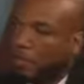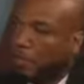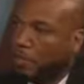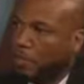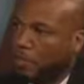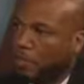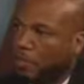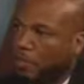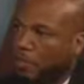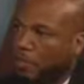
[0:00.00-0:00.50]

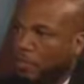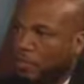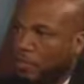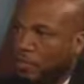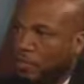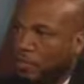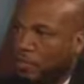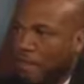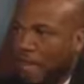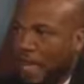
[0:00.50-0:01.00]
Burke. So
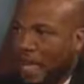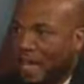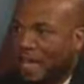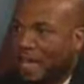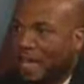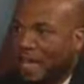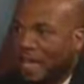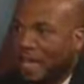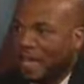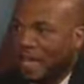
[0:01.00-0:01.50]
ensuring
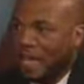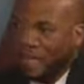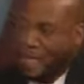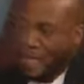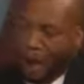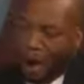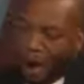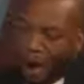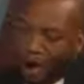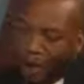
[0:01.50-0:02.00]
that
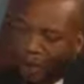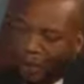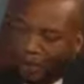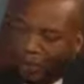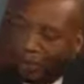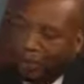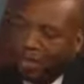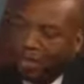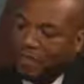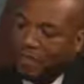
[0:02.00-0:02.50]
our
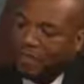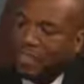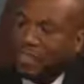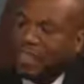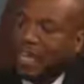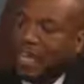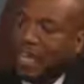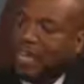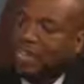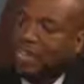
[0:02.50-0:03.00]
quality of
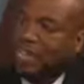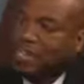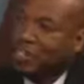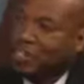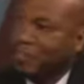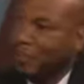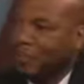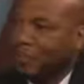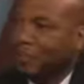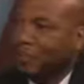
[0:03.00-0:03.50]
education
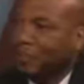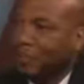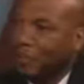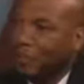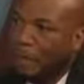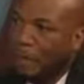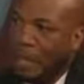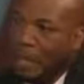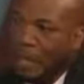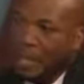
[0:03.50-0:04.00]
is uniform,